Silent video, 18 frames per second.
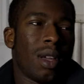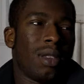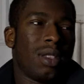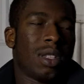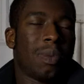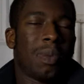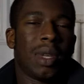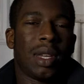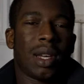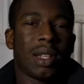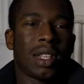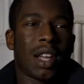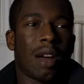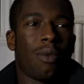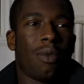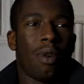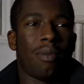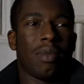just because I
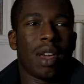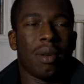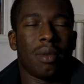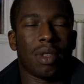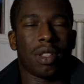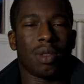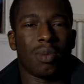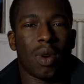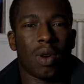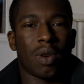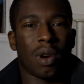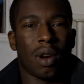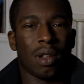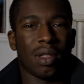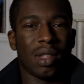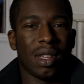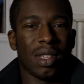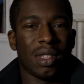won't be able to smoke all
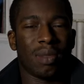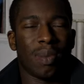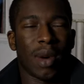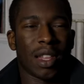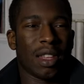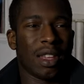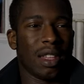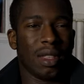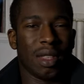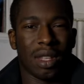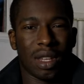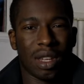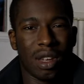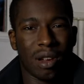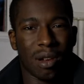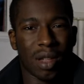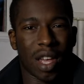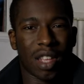these by the end of the
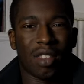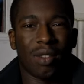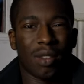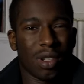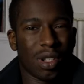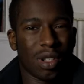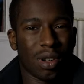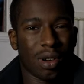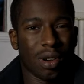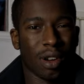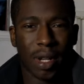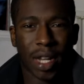year, that's for sure.